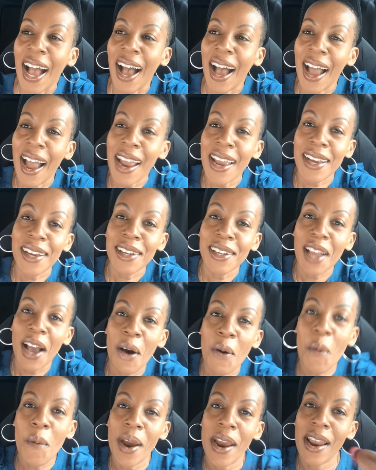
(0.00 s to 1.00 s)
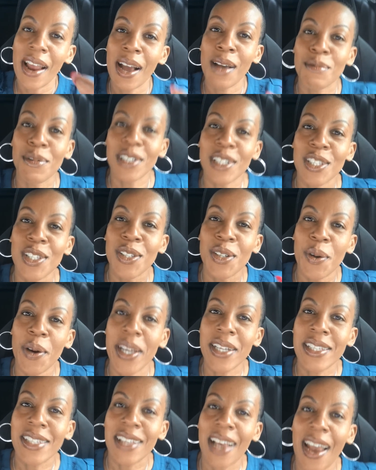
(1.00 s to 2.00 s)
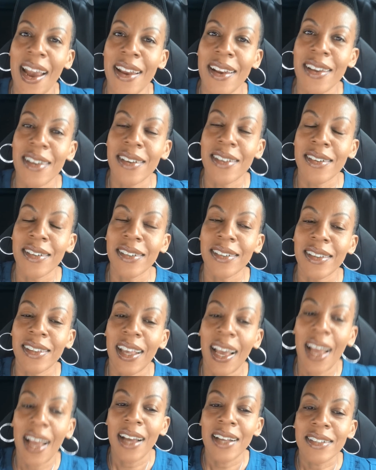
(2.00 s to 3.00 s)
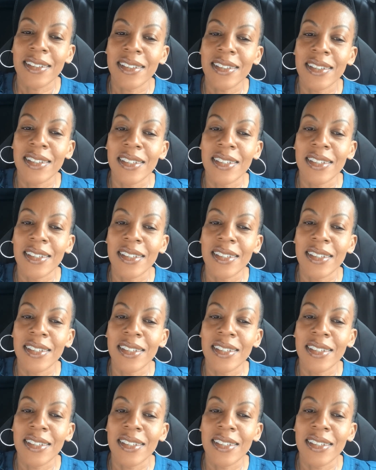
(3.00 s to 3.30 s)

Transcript: I cannot wait. I'm just so excited that